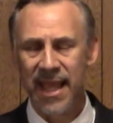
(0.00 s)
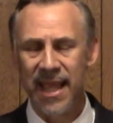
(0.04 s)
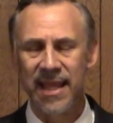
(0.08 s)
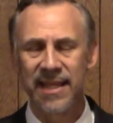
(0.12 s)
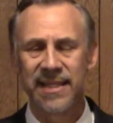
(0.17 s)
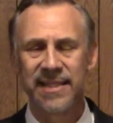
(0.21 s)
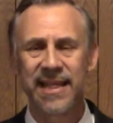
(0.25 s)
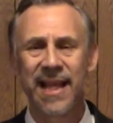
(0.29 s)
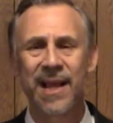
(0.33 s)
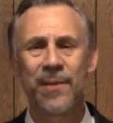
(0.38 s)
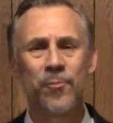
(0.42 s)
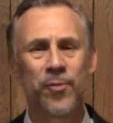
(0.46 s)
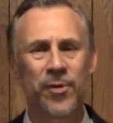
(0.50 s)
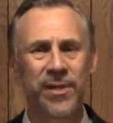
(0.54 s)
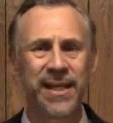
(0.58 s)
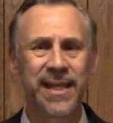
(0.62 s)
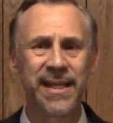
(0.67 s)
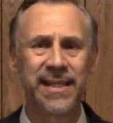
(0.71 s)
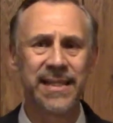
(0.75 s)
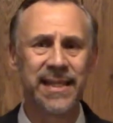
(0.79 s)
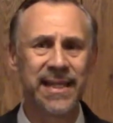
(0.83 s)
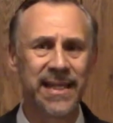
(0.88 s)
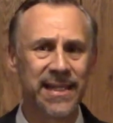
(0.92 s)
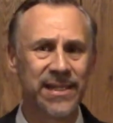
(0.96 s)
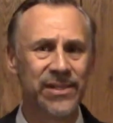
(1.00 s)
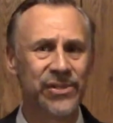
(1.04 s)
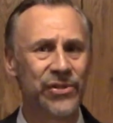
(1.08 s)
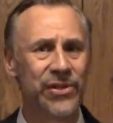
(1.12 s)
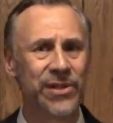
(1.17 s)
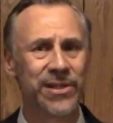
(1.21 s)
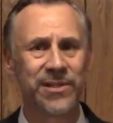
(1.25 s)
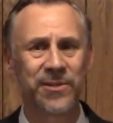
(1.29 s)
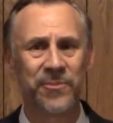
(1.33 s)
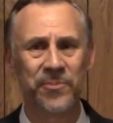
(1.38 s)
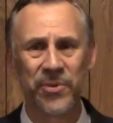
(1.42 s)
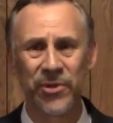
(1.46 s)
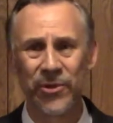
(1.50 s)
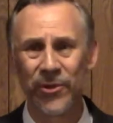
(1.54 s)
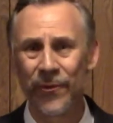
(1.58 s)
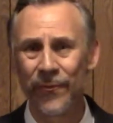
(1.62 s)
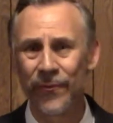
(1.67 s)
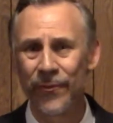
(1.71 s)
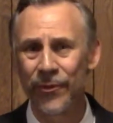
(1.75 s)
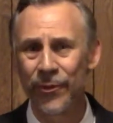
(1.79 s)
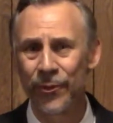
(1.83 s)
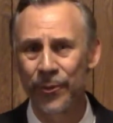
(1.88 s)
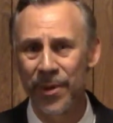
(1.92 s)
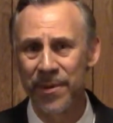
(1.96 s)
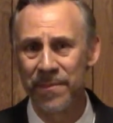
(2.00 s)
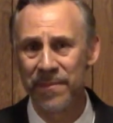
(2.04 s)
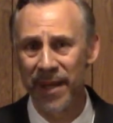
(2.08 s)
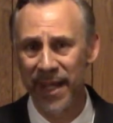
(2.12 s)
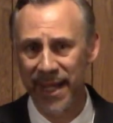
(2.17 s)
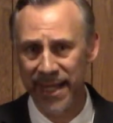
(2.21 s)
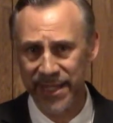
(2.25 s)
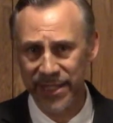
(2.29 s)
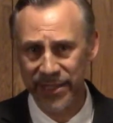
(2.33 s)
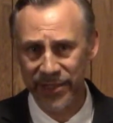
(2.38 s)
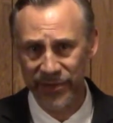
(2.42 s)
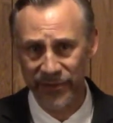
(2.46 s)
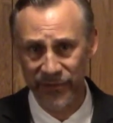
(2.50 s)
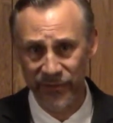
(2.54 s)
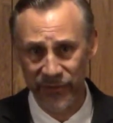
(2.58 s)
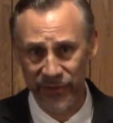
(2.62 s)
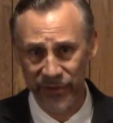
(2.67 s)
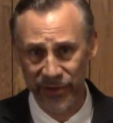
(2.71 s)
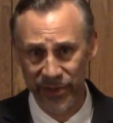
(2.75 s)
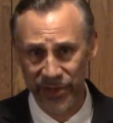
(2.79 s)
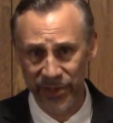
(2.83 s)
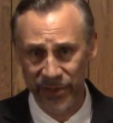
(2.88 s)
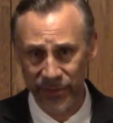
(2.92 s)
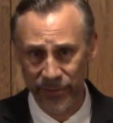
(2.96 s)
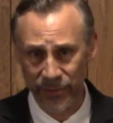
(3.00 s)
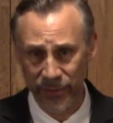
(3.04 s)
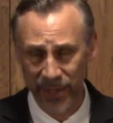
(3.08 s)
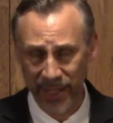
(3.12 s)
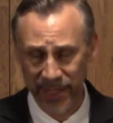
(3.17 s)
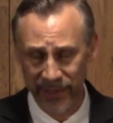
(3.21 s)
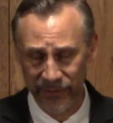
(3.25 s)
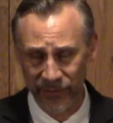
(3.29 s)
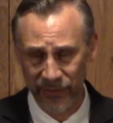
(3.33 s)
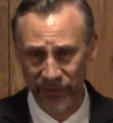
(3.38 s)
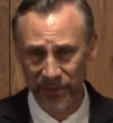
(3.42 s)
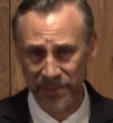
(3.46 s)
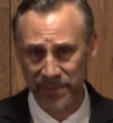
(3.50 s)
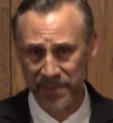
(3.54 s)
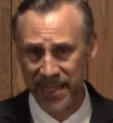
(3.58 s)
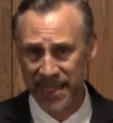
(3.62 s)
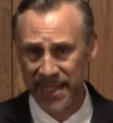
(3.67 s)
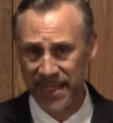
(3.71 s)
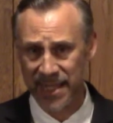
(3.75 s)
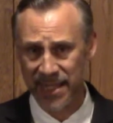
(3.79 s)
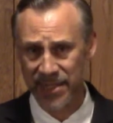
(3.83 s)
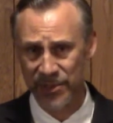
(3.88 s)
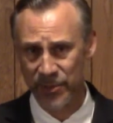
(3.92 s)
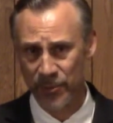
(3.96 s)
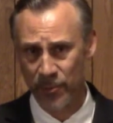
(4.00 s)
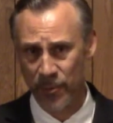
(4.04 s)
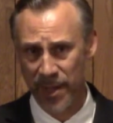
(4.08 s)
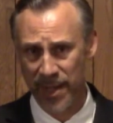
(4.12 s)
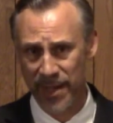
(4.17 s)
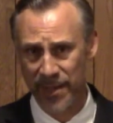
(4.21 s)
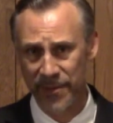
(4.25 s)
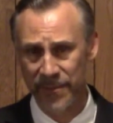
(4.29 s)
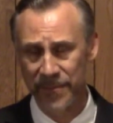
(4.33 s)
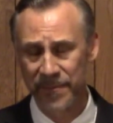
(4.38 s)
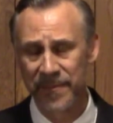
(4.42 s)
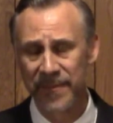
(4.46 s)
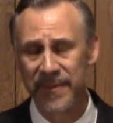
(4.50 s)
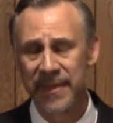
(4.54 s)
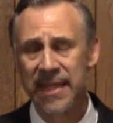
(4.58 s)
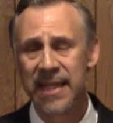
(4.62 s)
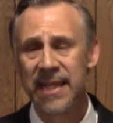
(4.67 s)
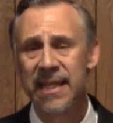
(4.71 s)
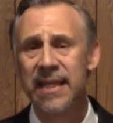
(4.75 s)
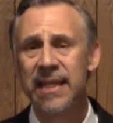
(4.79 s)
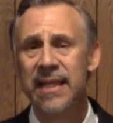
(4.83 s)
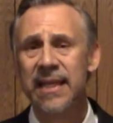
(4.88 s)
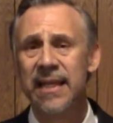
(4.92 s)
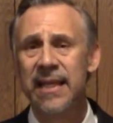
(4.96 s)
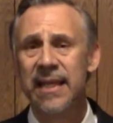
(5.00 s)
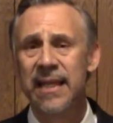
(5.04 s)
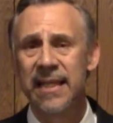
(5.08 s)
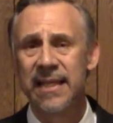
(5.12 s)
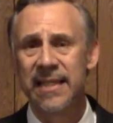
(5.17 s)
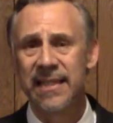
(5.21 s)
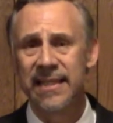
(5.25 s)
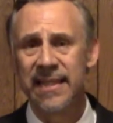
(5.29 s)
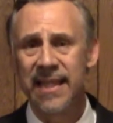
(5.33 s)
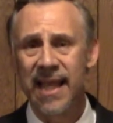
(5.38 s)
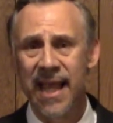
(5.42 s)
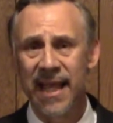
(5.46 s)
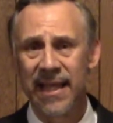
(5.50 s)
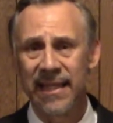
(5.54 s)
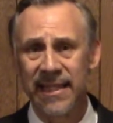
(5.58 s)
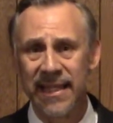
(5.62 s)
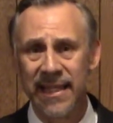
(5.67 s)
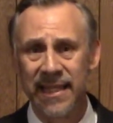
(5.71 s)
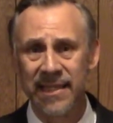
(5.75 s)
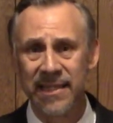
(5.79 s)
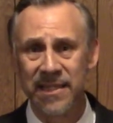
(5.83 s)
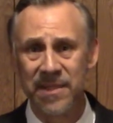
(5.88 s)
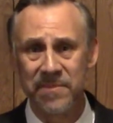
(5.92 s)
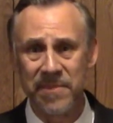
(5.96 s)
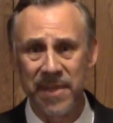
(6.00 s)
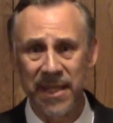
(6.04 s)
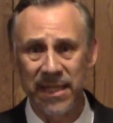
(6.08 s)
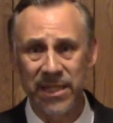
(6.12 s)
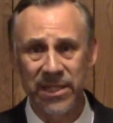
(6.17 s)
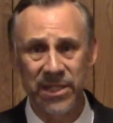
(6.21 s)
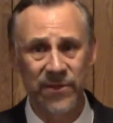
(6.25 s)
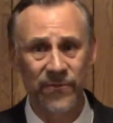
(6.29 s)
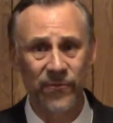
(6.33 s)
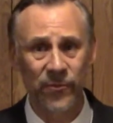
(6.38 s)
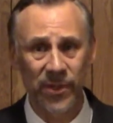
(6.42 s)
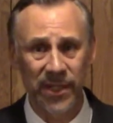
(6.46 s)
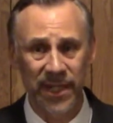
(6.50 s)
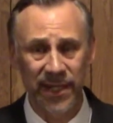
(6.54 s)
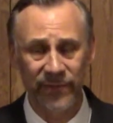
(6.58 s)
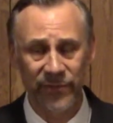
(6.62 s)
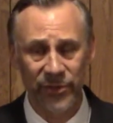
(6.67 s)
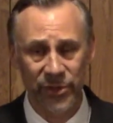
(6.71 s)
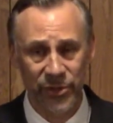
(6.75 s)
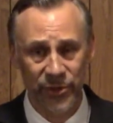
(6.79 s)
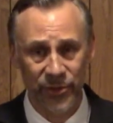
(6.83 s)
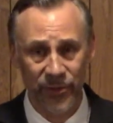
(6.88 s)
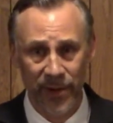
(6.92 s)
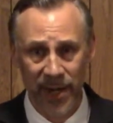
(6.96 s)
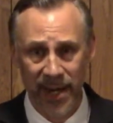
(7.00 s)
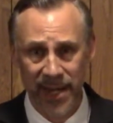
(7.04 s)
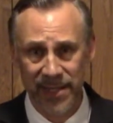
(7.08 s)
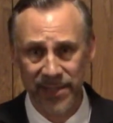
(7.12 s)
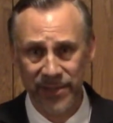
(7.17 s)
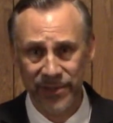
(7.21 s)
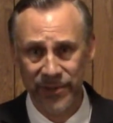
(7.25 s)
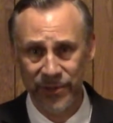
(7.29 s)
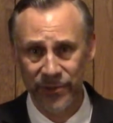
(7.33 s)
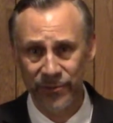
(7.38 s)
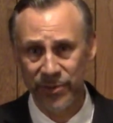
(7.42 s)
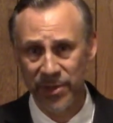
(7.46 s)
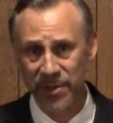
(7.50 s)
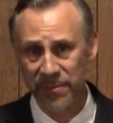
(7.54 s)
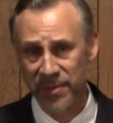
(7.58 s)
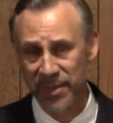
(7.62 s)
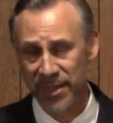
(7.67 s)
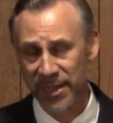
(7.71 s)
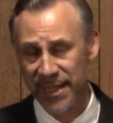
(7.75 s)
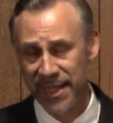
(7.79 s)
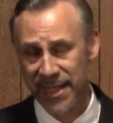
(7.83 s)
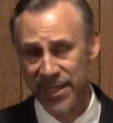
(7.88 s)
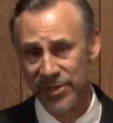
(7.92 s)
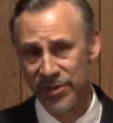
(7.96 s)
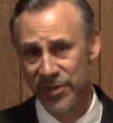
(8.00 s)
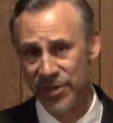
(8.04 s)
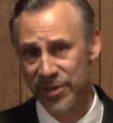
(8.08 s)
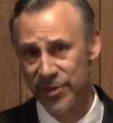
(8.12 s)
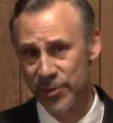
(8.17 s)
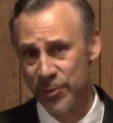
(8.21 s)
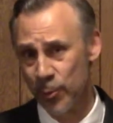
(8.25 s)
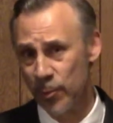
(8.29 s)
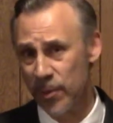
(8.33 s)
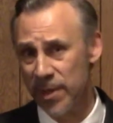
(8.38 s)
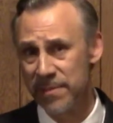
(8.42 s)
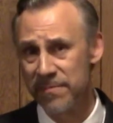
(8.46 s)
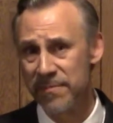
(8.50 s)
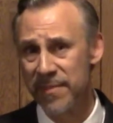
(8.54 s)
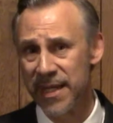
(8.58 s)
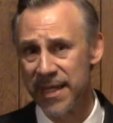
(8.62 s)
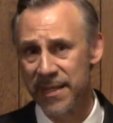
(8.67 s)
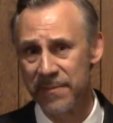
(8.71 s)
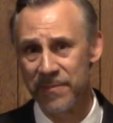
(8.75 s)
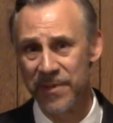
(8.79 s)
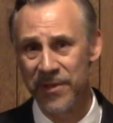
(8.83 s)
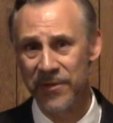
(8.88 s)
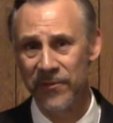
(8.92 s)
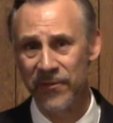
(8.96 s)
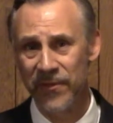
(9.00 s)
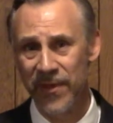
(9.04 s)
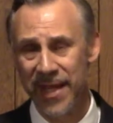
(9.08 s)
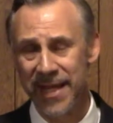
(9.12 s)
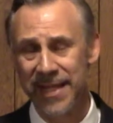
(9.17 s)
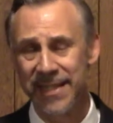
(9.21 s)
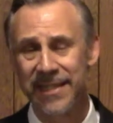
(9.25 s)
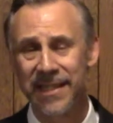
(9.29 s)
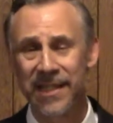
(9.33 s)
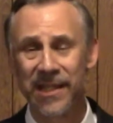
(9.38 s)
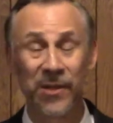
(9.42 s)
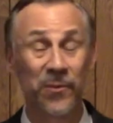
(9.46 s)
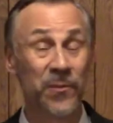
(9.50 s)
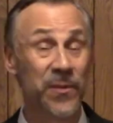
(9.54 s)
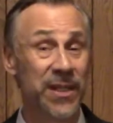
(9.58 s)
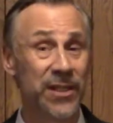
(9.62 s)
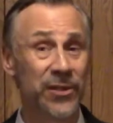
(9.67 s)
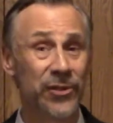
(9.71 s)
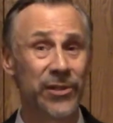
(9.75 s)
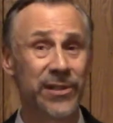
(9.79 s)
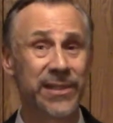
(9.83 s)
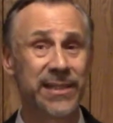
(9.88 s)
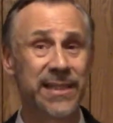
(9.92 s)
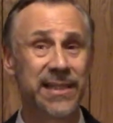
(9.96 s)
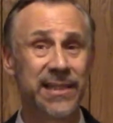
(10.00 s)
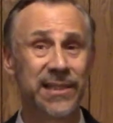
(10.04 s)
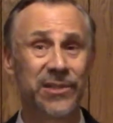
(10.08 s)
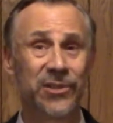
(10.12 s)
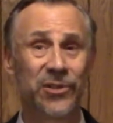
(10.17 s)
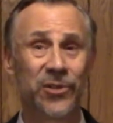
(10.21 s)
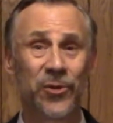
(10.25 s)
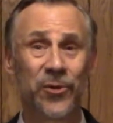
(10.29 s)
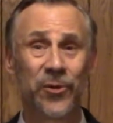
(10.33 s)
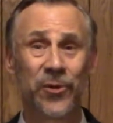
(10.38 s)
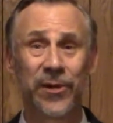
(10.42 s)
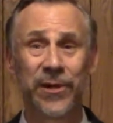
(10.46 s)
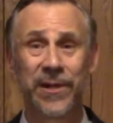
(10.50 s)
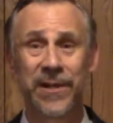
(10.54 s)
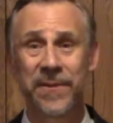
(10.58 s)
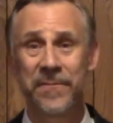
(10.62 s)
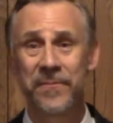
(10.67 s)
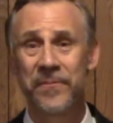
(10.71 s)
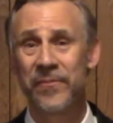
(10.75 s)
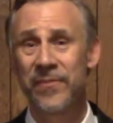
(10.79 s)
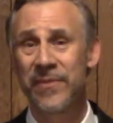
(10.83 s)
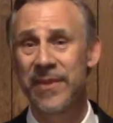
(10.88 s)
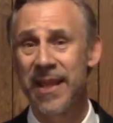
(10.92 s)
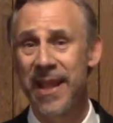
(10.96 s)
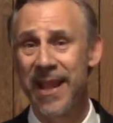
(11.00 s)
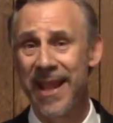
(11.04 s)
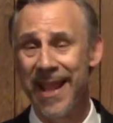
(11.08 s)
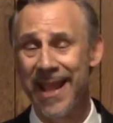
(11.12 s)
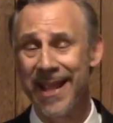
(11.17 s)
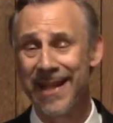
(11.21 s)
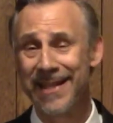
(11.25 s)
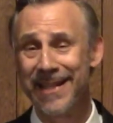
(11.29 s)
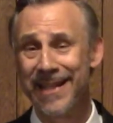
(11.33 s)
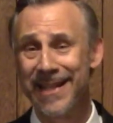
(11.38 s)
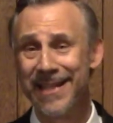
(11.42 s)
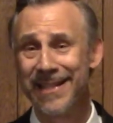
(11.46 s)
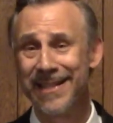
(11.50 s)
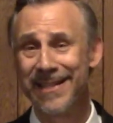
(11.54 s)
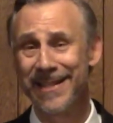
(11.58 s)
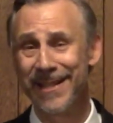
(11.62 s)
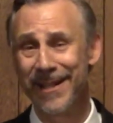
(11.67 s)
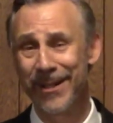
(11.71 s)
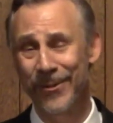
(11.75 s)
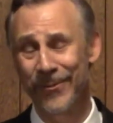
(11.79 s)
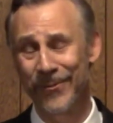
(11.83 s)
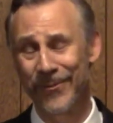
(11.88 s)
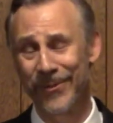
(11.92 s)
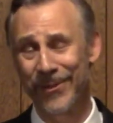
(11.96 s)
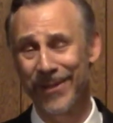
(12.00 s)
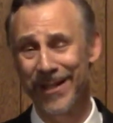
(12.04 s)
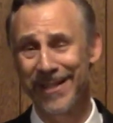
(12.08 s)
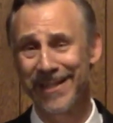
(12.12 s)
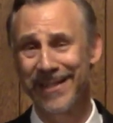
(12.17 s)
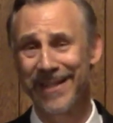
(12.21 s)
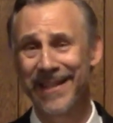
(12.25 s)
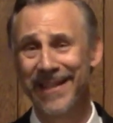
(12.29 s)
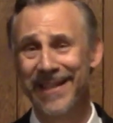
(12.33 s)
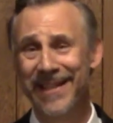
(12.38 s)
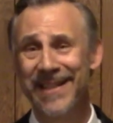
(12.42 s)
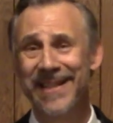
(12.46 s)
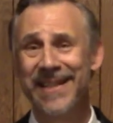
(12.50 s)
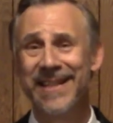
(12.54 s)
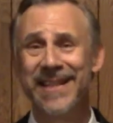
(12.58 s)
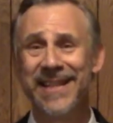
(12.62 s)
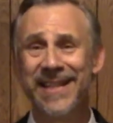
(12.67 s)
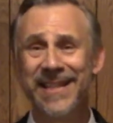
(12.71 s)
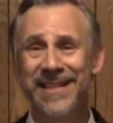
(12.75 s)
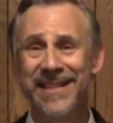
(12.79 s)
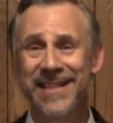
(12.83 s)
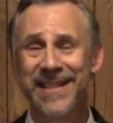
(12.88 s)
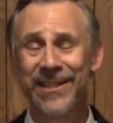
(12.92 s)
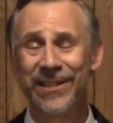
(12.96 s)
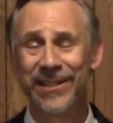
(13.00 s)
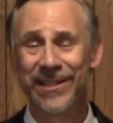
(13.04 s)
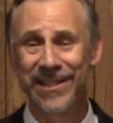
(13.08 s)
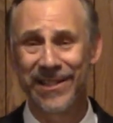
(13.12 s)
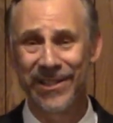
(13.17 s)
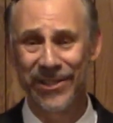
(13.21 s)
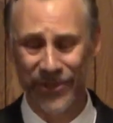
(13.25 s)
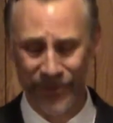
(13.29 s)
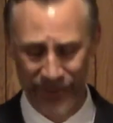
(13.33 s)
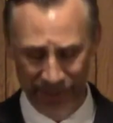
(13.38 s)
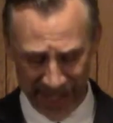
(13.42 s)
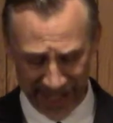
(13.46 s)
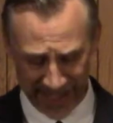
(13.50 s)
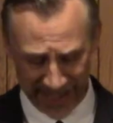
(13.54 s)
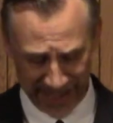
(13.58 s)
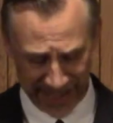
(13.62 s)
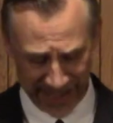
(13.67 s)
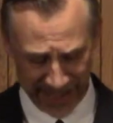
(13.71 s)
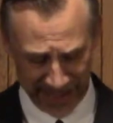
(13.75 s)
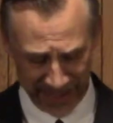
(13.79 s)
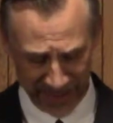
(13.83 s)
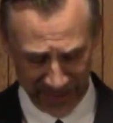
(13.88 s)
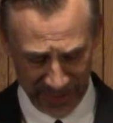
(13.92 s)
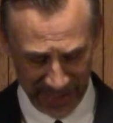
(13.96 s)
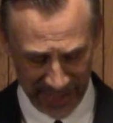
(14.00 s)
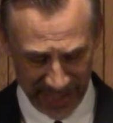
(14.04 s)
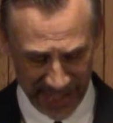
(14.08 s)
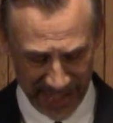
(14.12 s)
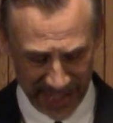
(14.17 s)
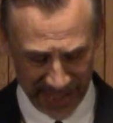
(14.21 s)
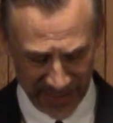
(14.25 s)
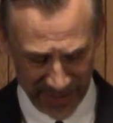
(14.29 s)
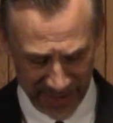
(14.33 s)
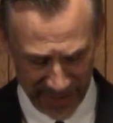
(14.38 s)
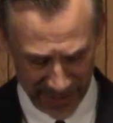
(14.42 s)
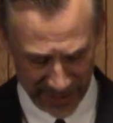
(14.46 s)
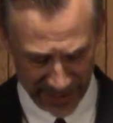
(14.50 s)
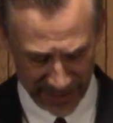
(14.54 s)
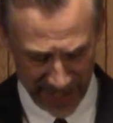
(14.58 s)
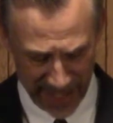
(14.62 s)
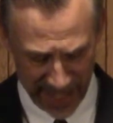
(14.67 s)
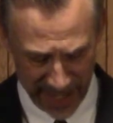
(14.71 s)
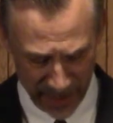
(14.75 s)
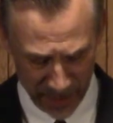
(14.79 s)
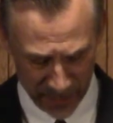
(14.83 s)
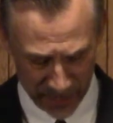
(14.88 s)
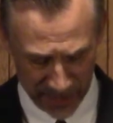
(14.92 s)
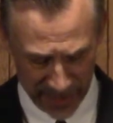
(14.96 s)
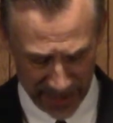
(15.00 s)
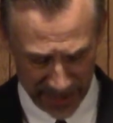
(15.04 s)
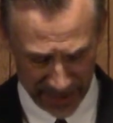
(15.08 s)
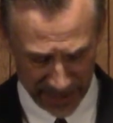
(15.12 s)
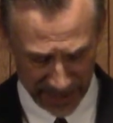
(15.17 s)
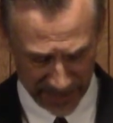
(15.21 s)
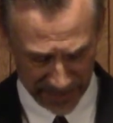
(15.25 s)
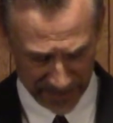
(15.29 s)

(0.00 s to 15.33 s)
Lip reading: And Psalm 118 is just a beautiful reminder for you and for me as well, that in the midst of whatever trials and tribulations we might be facing, we look to the Lord and he is there for us. He's there to strengthen us. He's there to help us.